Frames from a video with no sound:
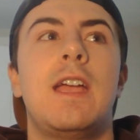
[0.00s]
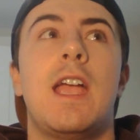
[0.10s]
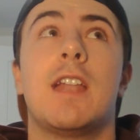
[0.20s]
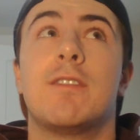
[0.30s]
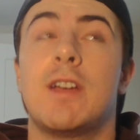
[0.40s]

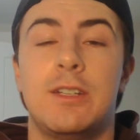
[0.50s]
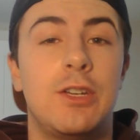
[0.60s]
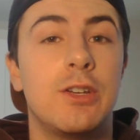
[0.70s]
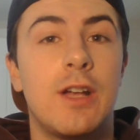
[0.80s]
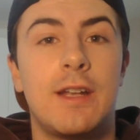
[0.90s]
And if I did
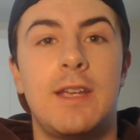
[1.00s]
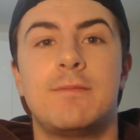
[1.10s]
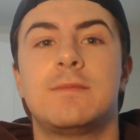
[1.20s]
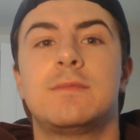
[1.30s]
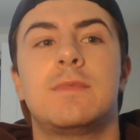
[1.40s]
good on
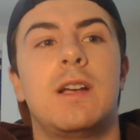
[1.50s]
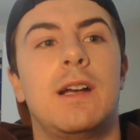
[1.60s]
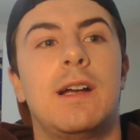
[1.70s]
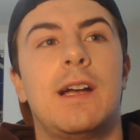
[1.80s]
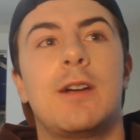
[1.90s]
it,
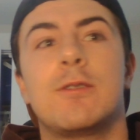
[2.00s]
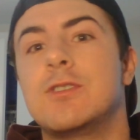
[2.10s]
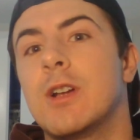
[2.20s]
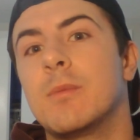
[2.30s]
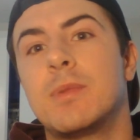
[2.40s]
I would
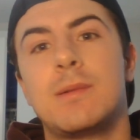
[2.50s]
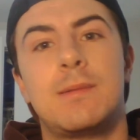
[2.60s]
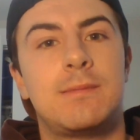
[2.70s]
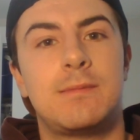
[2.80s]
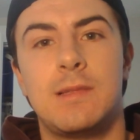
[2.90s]
jump,
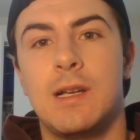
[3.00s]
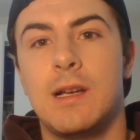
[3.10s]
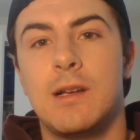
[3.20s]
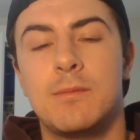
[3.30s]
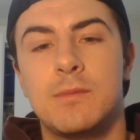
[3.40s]

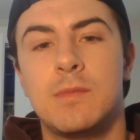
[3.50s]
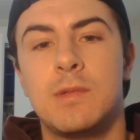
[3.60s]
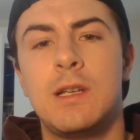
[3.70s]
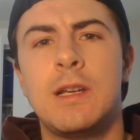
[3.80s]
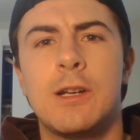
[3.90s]
um,
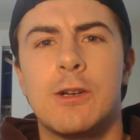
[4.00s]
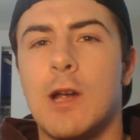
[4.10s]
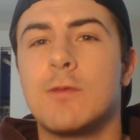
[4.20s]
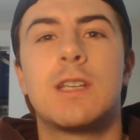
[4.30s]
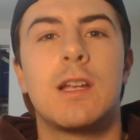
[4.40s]
or
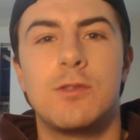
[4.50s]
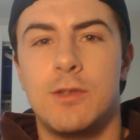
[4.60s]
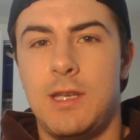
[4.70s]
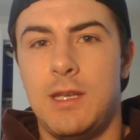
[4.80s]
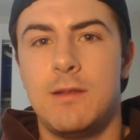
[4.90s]
I would schedule
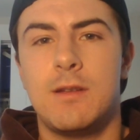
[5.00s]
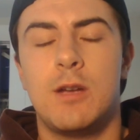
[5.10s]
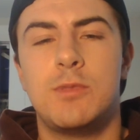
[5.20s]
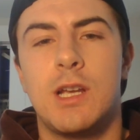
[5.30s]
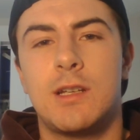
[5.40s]
the
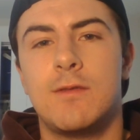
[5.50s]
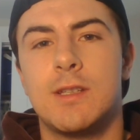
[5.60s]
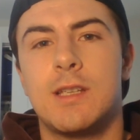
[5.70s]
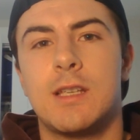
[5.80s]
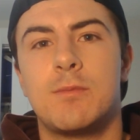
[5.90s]
objective
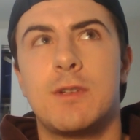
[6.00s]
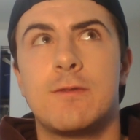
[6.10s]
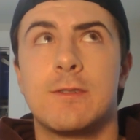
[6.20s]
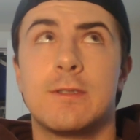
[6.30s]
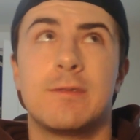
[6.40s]
assessment
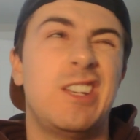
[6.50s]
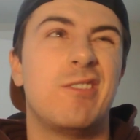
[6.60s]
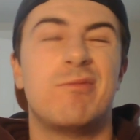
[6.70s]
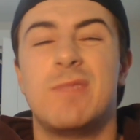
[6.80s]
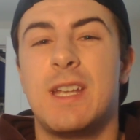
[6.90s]
for
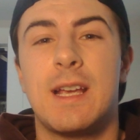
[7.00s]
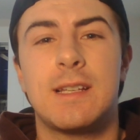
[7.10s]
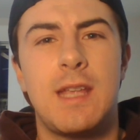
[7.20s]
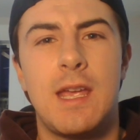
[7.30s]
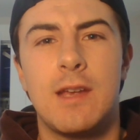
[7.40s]
the
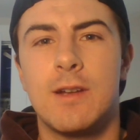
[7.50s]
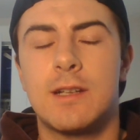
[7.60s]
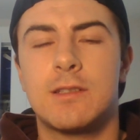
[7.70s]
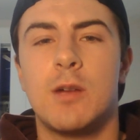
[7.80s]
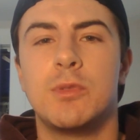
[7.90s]
next day or
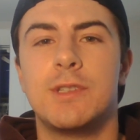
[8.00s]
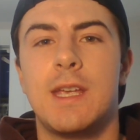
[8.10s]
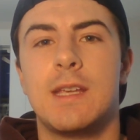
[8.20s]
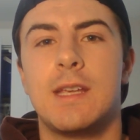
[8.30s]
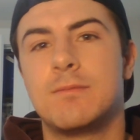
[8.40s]
next couple
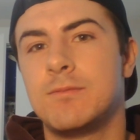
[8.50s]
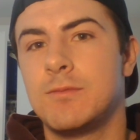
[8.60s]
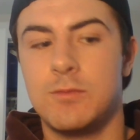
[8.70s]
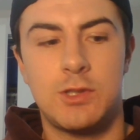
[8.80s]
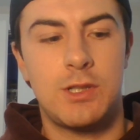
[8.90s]
days,
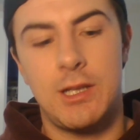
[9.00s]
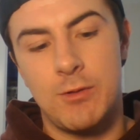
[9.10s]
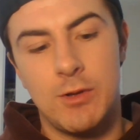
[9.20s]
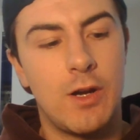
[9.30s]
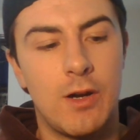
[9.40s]
study
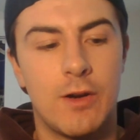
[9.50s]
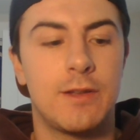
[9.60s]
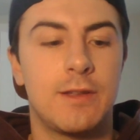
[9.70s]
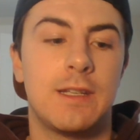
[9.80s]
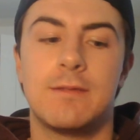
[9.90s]
real hard,
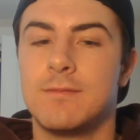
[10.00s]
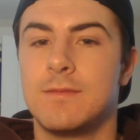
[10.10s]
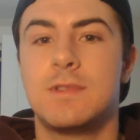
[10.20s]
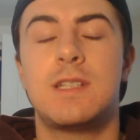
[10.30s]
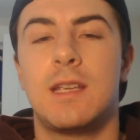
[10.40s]
and then
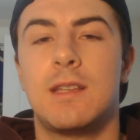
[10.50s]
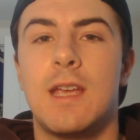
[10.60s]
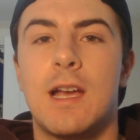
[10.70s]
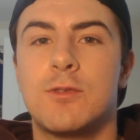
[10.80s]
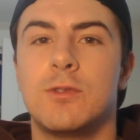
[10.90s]
take the
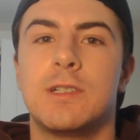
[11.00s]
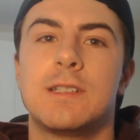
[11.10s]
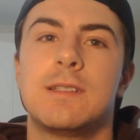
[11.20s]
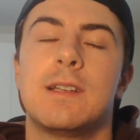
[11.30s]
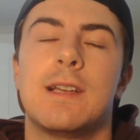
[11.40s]
actual
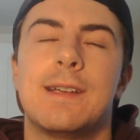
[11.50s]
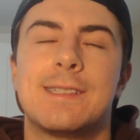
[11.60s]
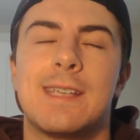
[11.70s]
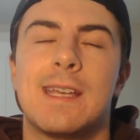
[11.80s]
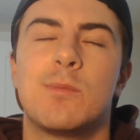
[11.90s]

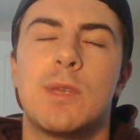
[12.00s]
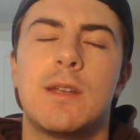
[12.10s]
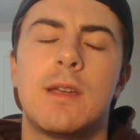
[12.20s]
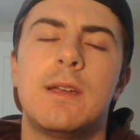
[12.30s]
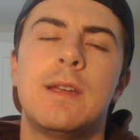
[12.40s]

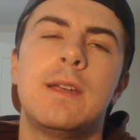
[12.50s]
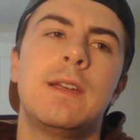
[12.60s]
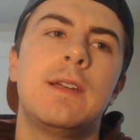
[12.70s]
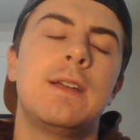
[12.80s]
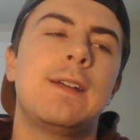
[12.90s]
assessment.
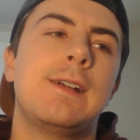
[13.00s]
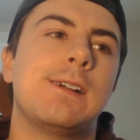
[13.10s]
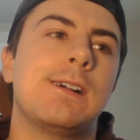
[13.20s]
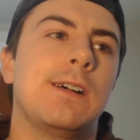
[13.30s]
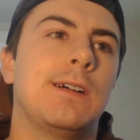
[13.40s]

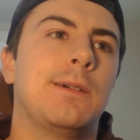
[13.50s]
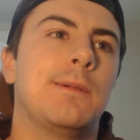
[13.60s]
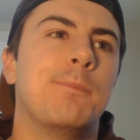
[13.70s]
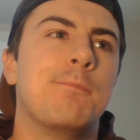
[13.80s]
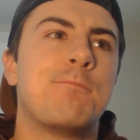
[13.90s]

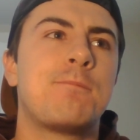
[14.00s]
Um,